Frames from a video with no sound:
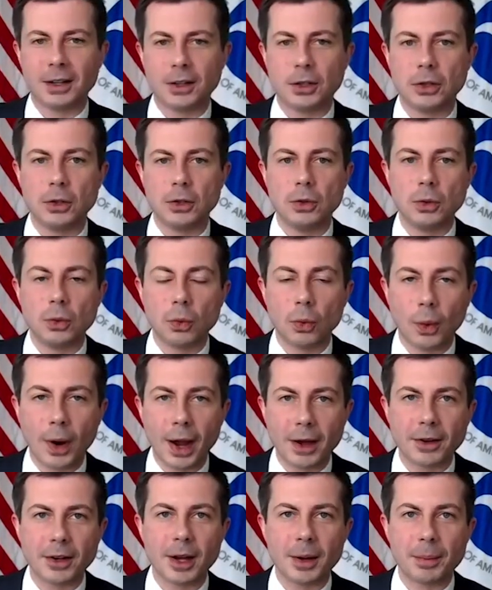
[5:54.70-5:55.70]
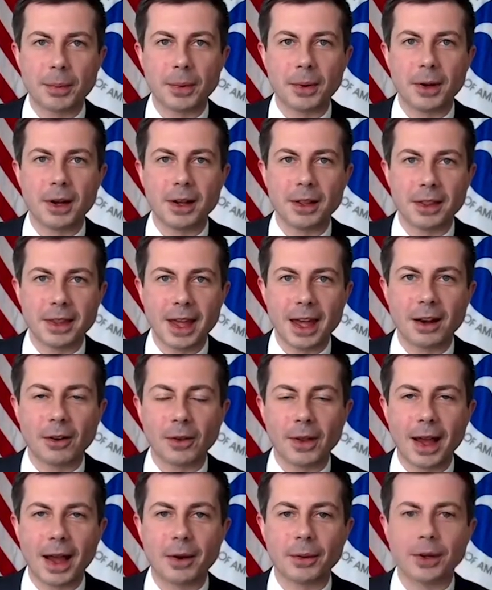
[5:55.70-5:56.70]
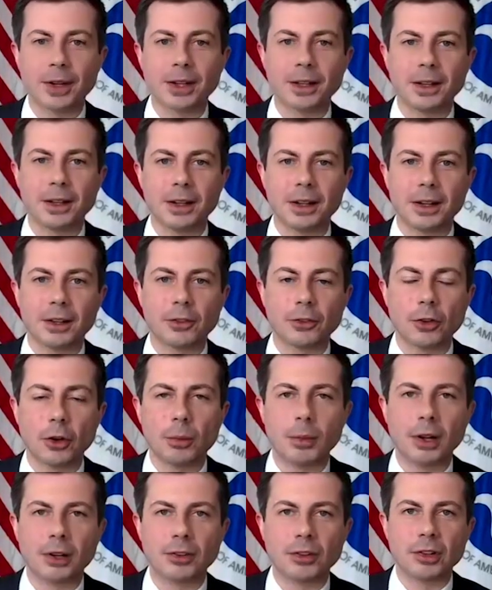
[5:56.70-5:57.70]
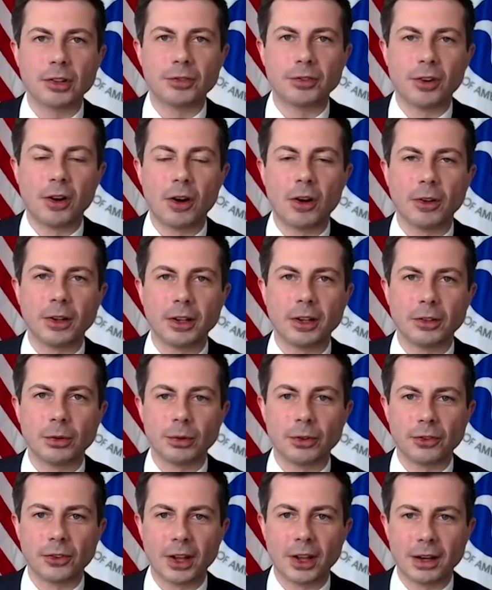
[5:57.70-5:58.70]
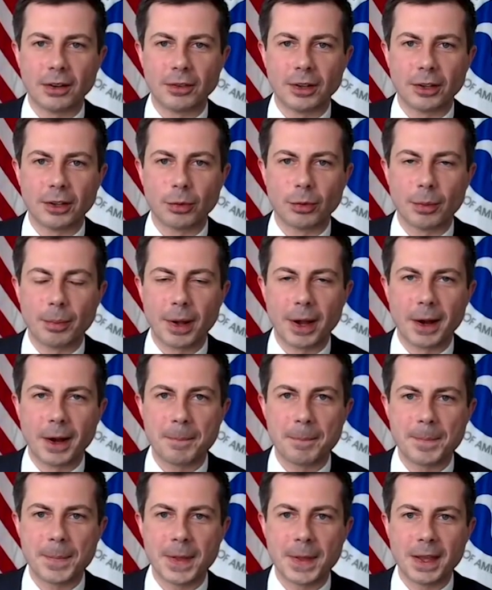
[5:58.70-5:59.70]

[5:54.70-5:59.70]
who wound up then allowing so much to fall into a state of disrepair.